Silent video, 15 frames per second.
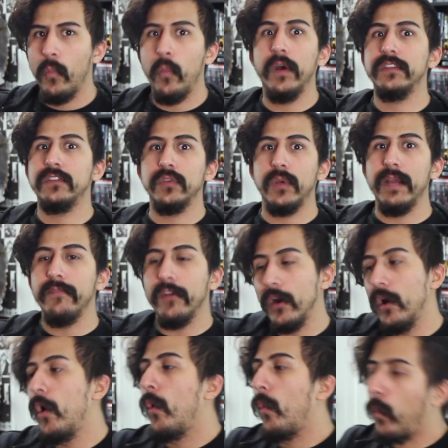
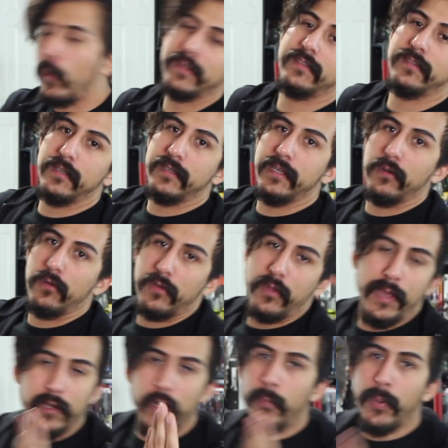whatsoever? What's the deal?
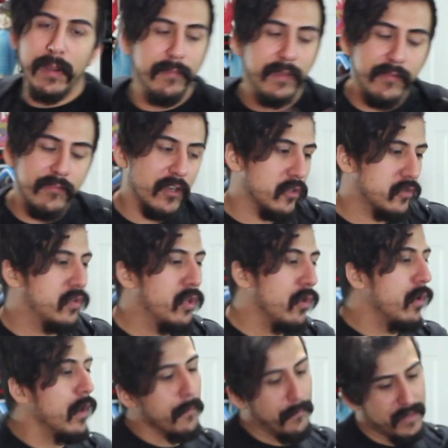You had no problem leaving Earth
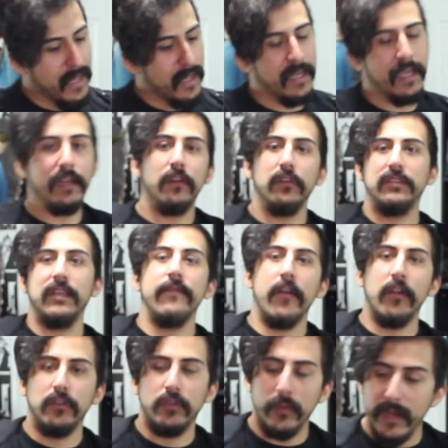2, but now you gotta go save
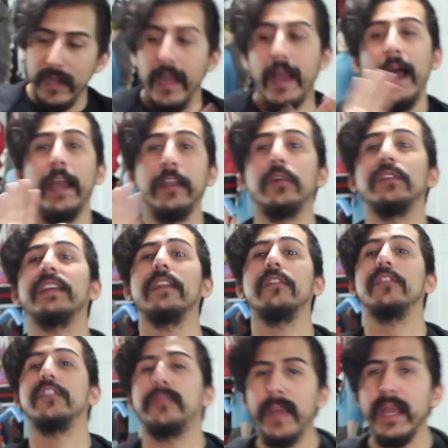Earth 3. I know it's out of
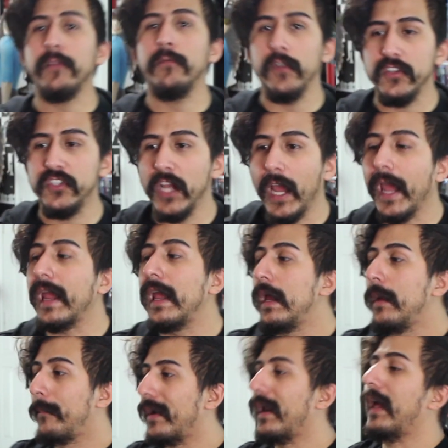respect for Jay,
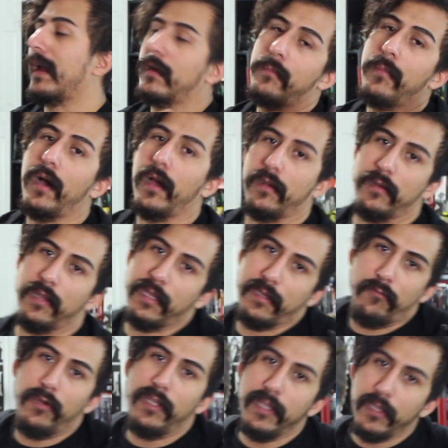but like, come on. Like,
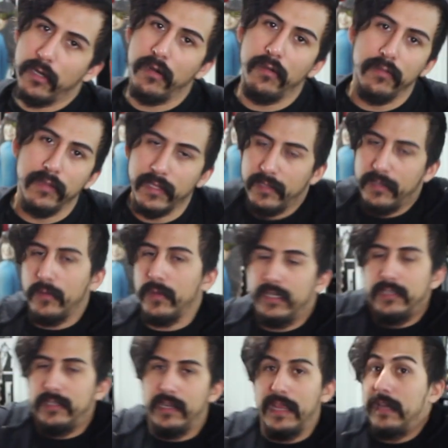really, girl? Like,
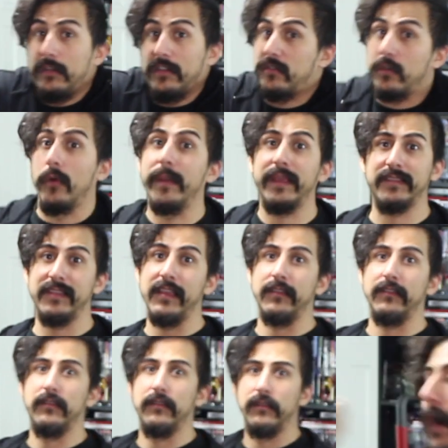it just don't make
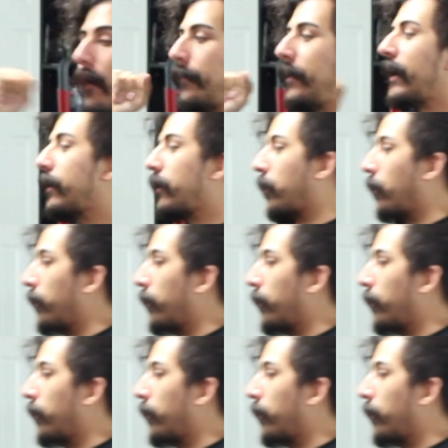sense. Now, I'm not gonna